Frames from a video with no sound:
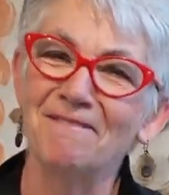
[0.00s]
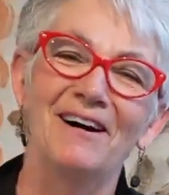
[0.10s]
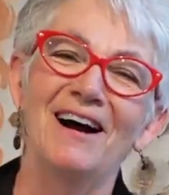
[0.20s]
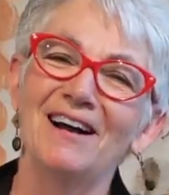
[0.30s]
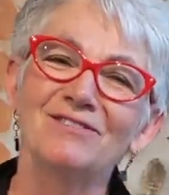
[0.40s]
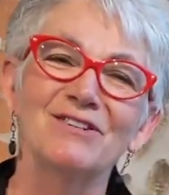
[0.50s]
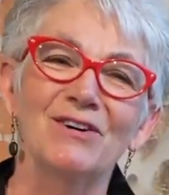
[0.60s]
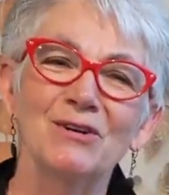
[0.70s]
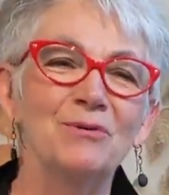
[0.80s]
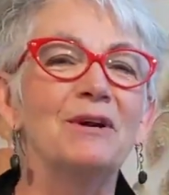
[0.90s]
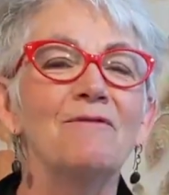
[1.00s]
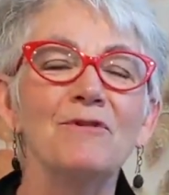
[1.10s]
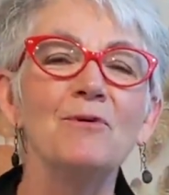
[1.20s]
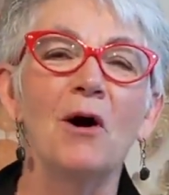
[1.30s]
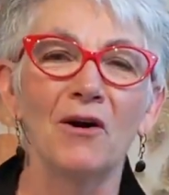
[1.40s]
I've started doing a
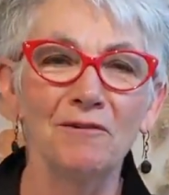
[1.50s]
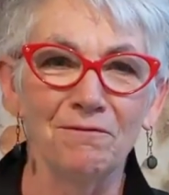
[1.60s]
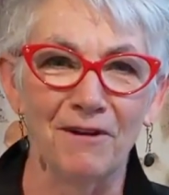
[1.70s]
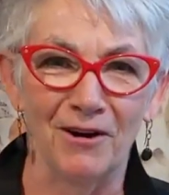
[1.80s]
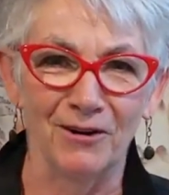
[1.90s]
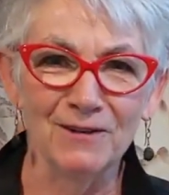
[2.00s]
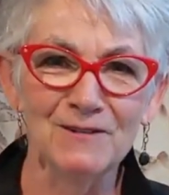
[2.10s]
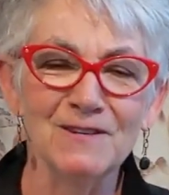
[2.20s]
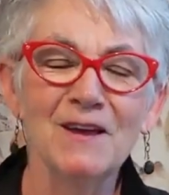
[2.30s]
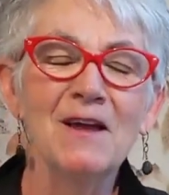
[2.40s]
few art fairs,